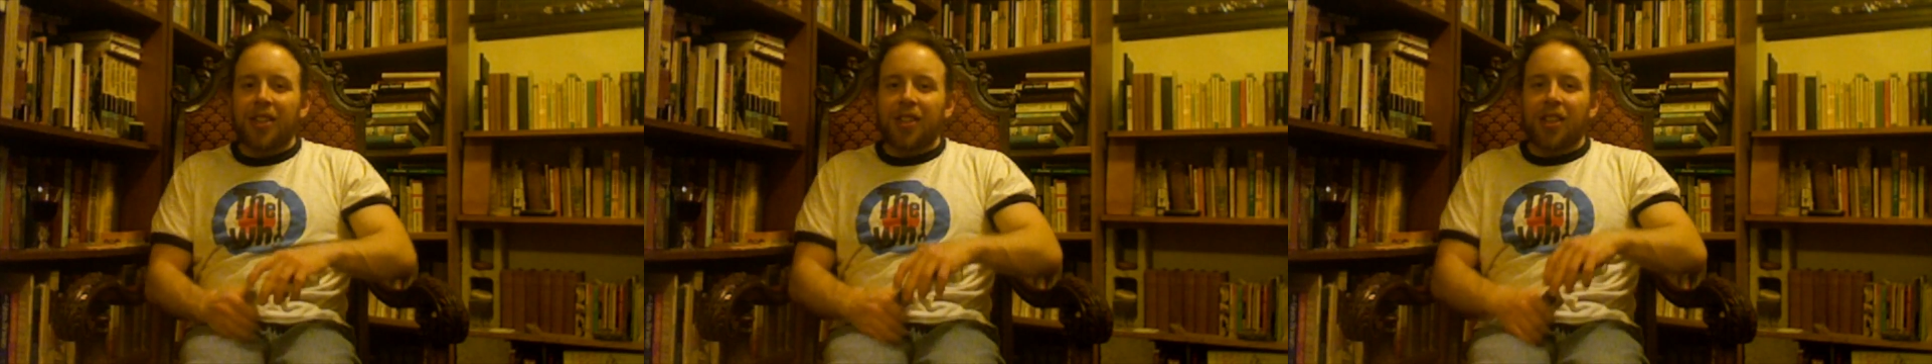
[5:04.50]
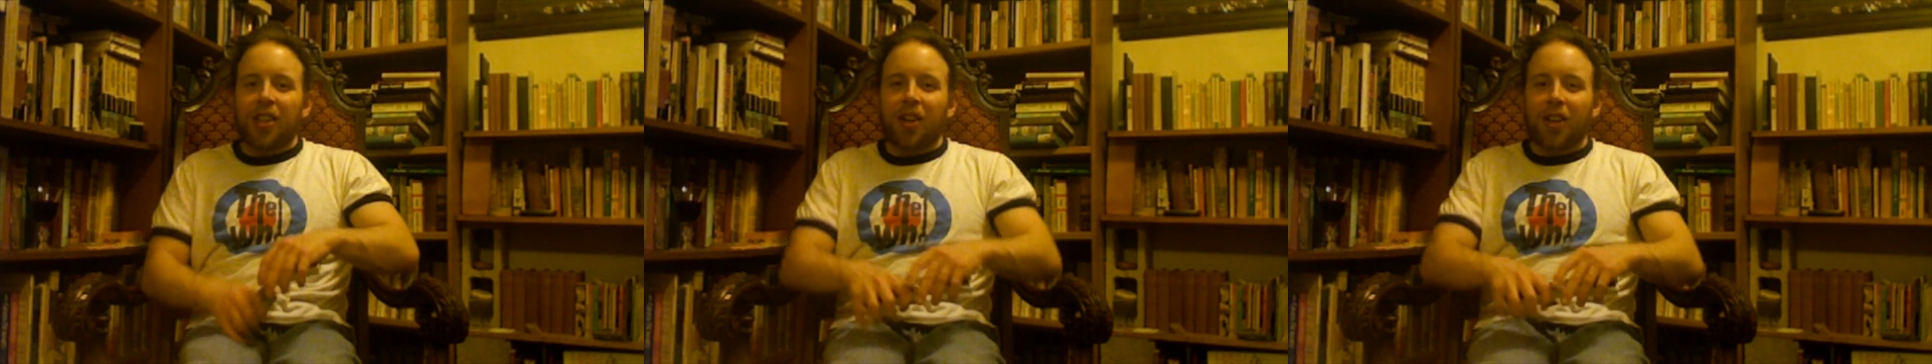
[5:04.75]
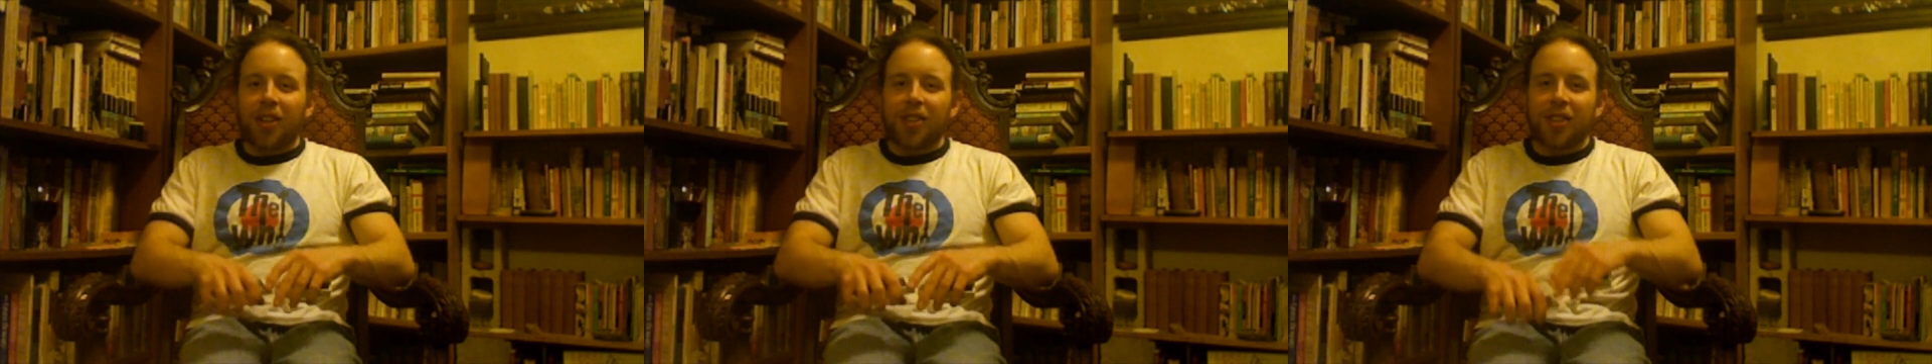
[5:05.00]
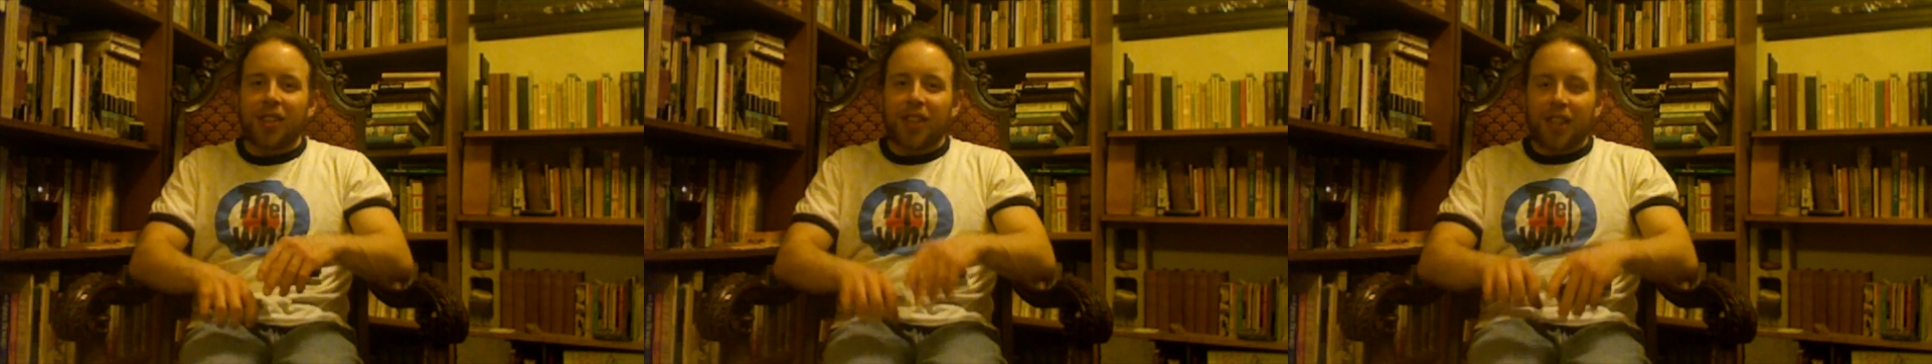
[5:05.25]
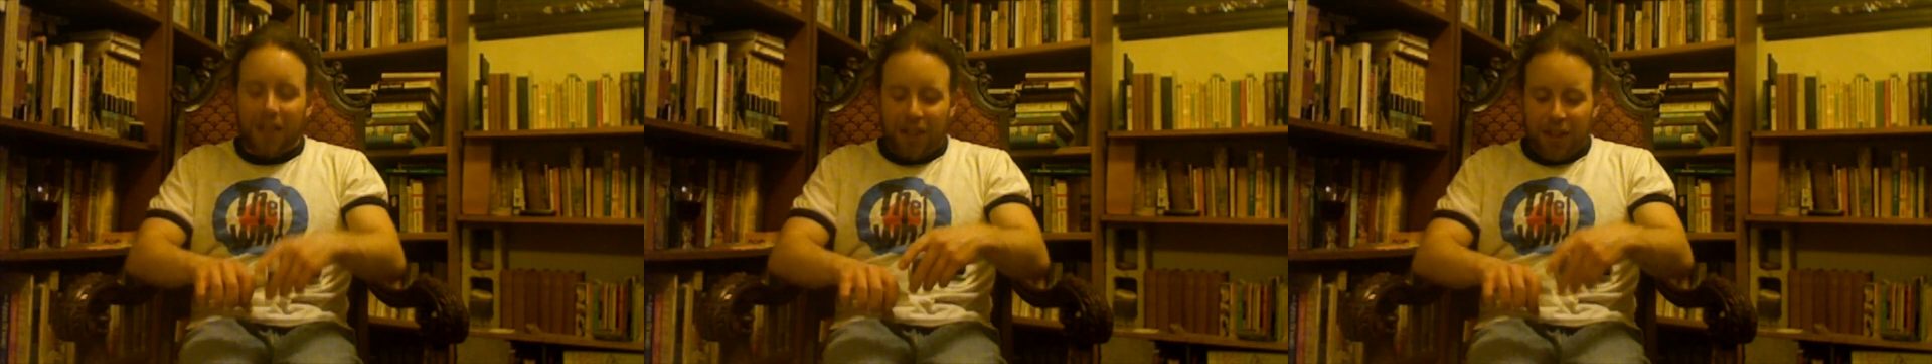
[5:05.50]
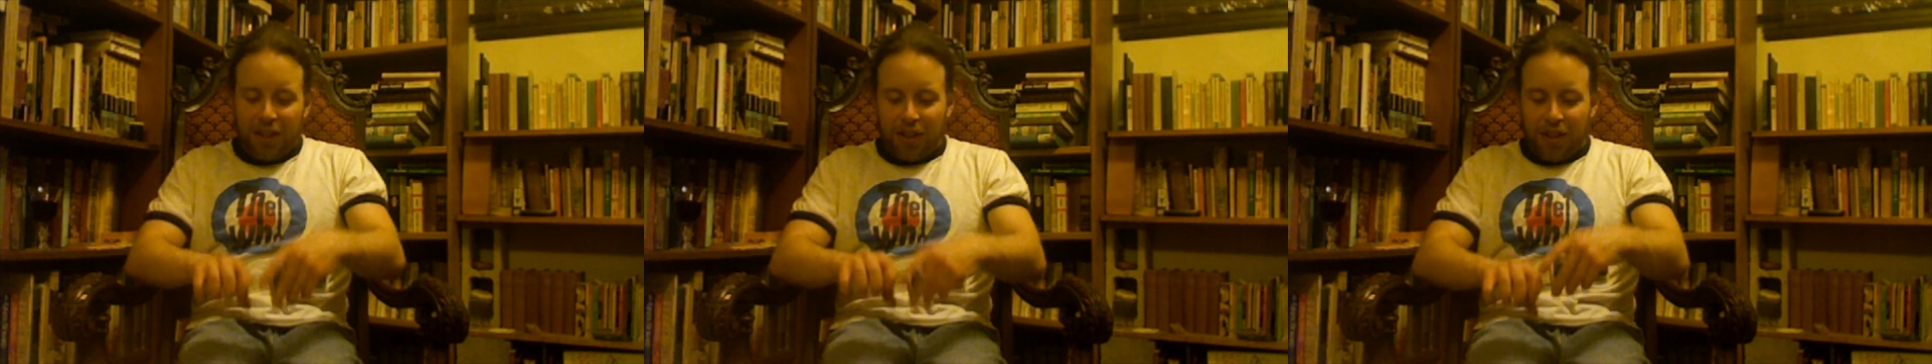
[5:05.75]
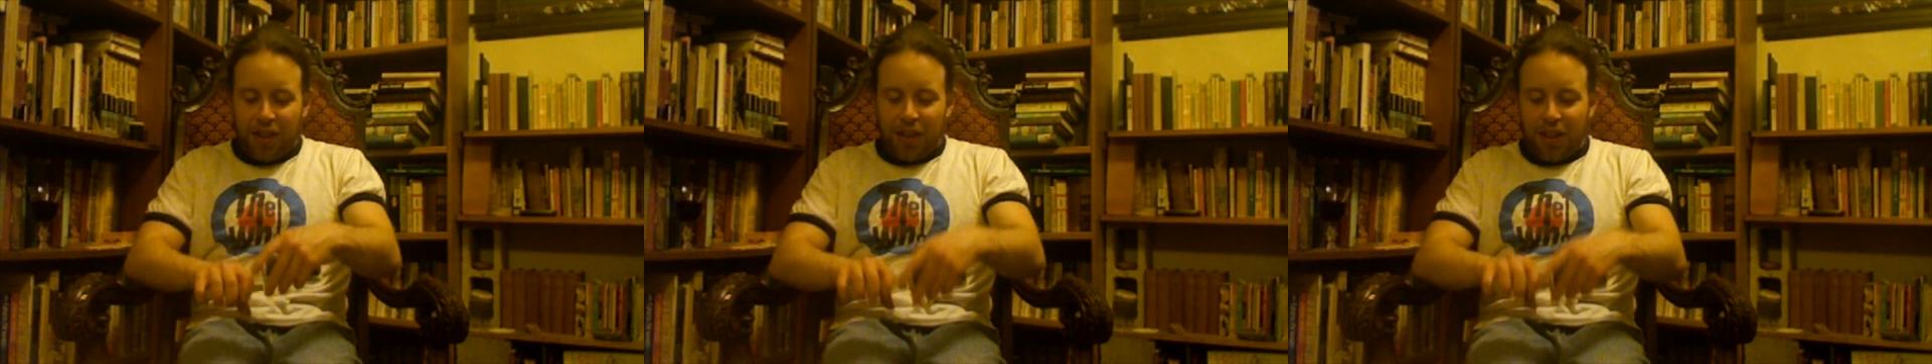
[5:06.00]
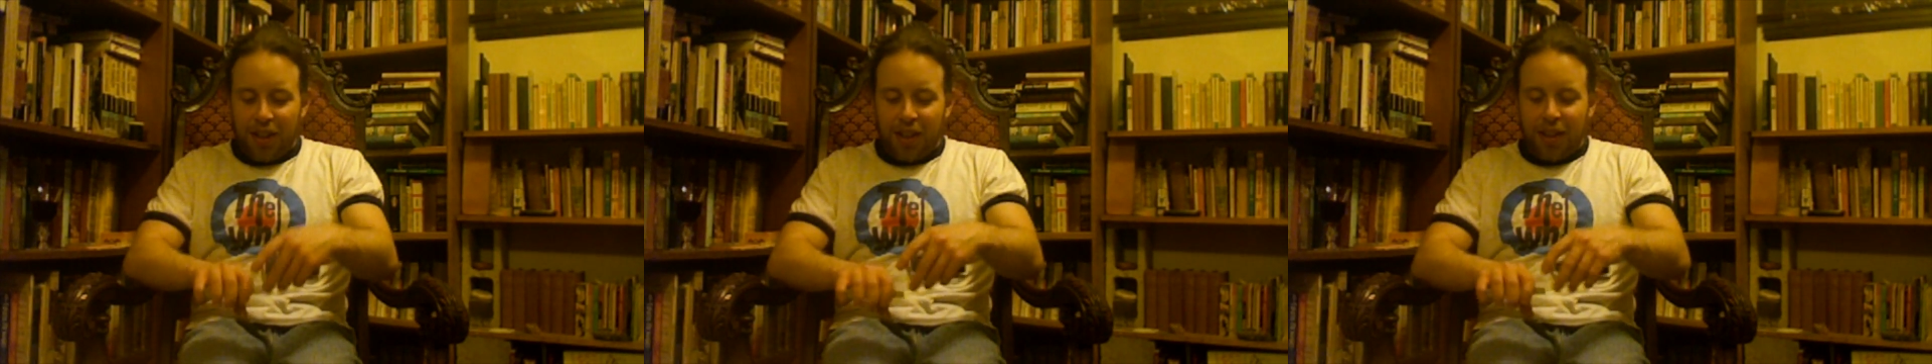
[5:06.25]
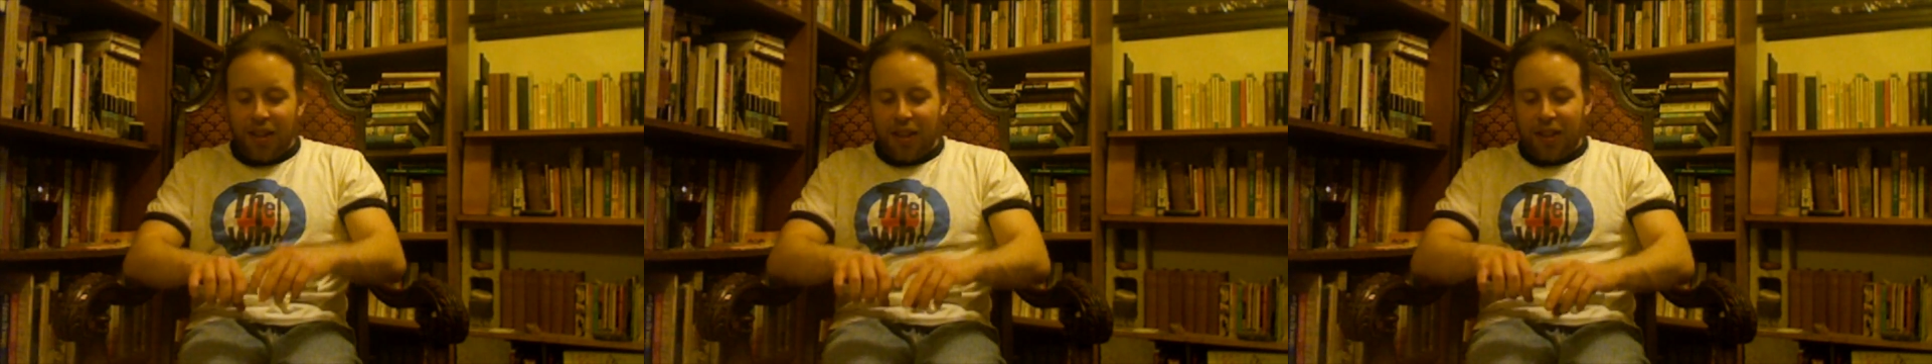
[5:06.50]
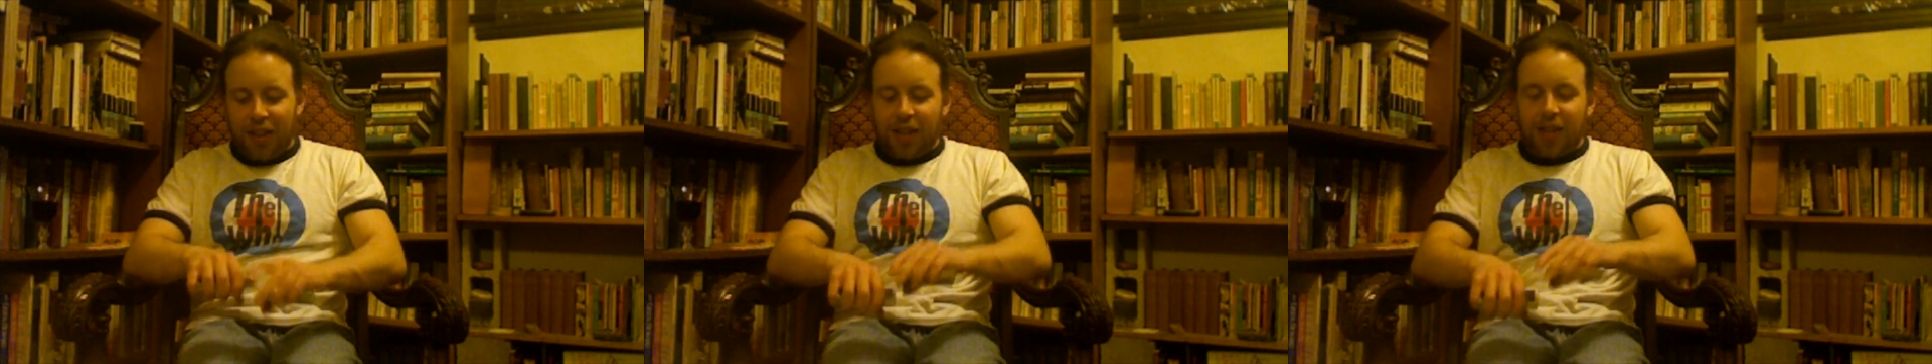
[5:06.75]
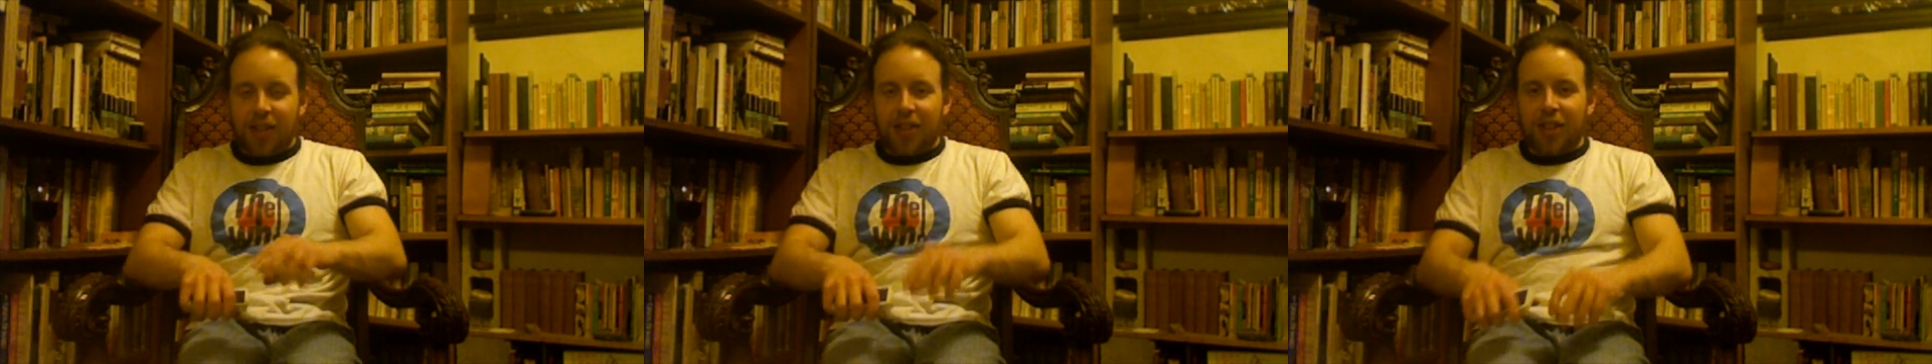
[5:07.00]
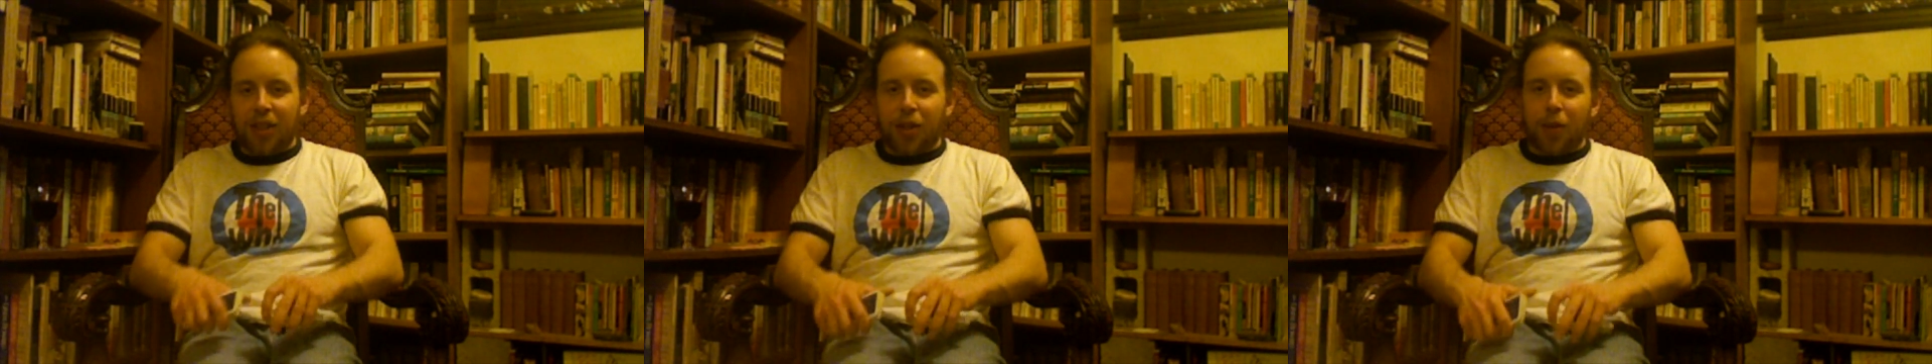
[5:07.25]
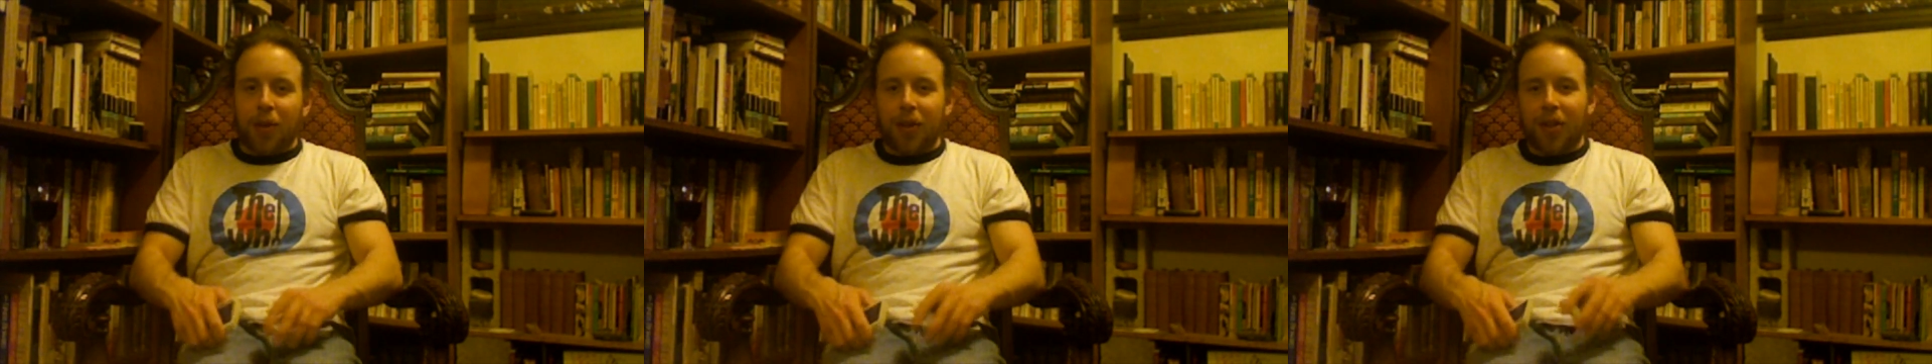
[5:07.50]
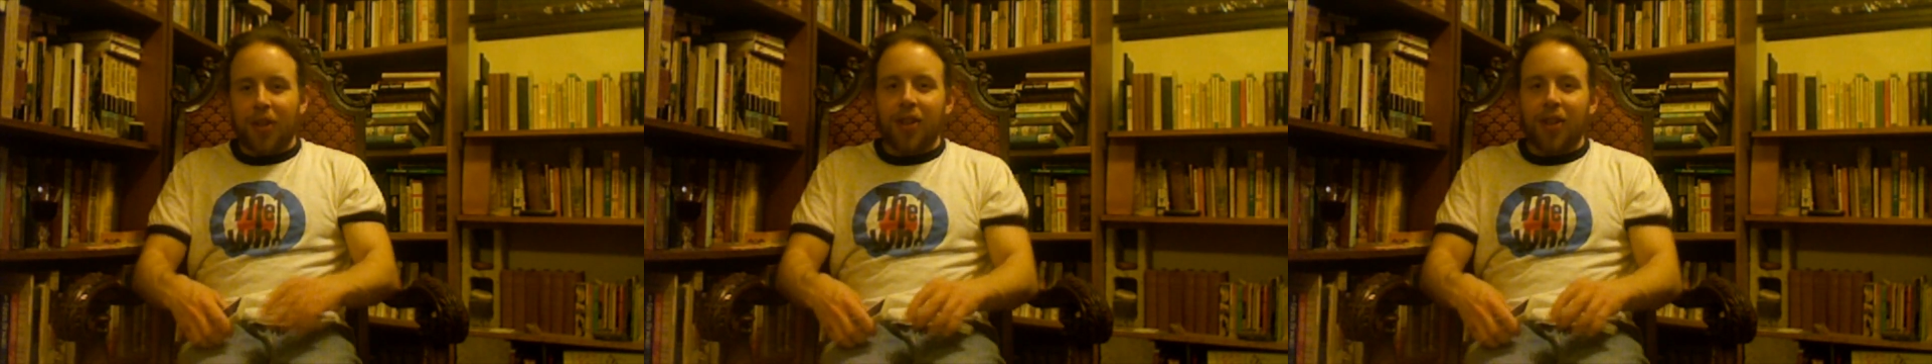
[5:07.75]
of the cards that are going to like deal with